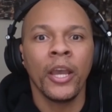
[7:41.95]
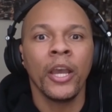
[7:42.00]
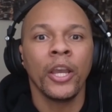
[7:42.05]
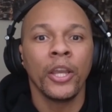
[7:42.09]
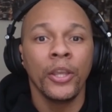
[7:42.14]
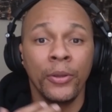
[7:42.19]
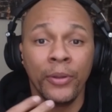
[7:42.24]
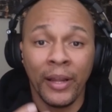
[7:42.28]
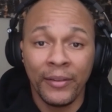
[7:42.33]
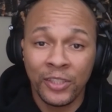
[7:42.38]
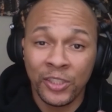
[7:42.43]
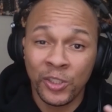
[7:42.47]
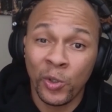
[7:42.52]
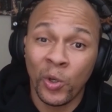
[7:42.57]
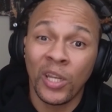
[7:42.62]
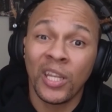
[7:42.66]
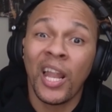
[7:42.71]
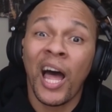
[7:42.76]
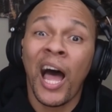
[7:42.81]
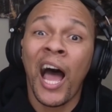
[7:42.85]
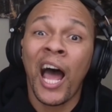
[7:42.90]
You'd have to do a
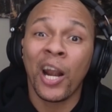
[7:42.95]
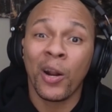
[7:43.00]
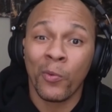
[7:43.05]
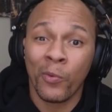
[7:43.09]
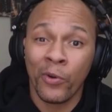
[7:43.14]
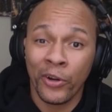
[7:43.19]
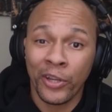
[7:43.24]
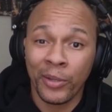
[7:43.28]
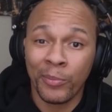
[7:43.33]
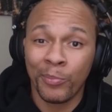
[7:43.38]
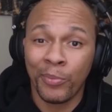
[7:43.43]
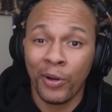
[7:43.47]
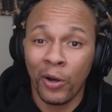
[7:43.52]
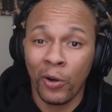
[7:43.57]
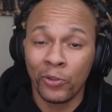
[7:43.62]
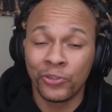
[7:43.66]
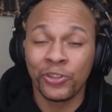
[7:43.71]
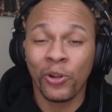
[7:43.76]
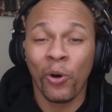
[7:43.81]
lot of work in post,